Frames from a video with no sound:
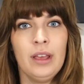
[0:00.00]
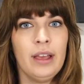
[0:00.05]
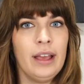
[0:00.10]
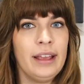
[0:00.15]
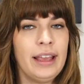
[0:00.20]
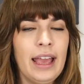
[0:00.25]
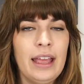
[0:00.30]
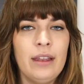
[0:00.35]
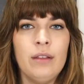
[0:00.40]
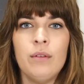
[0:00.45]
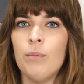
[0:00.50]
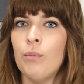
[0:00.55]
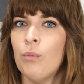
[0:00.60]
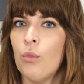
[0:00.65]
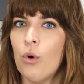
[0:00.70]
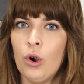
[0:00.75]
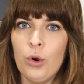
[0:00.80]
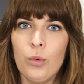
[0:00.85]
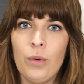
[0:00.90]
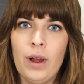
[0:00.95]
Again,
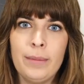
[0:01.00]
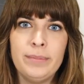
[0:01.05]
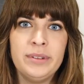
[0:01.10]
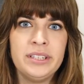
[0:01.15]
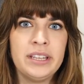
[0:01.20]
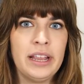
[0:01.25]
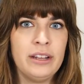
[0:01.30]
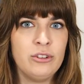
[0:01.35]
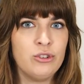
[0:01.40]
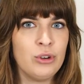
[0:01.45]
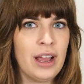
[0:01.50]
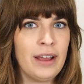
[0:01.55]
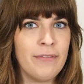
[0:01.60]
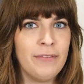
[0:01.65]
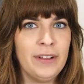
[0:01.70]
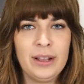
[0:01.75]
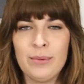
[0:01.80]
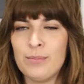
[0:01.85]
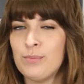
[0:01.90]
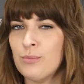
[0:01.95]
more website
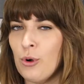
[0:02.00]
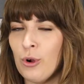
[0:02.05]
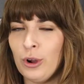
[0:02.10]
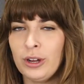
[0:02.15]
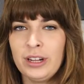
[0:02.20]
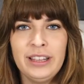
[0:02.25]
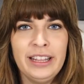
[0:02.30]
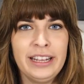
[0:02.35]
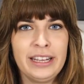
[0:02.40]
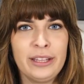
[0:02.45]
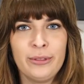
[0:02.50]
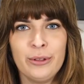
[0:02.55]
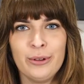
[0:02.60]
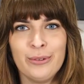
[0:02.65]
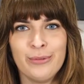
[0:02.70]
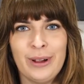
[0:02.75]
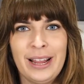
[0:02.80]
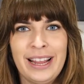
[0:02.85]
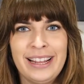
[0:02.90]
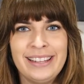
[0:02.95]
traffic, more
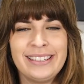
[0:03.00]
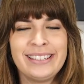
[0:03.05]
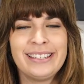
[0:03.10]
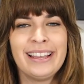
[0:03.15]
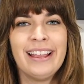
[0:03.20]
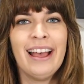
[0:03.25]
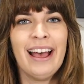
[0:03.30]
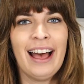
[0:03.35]
click-through rates,